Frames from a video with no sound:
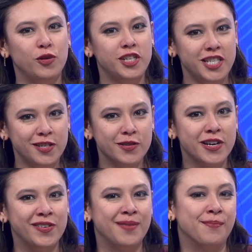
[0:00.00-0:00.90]
Would you
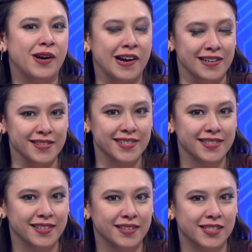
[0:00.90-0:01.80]
go to
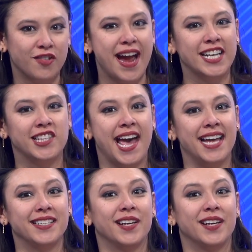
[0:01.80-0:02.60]
Mars? Scratch that.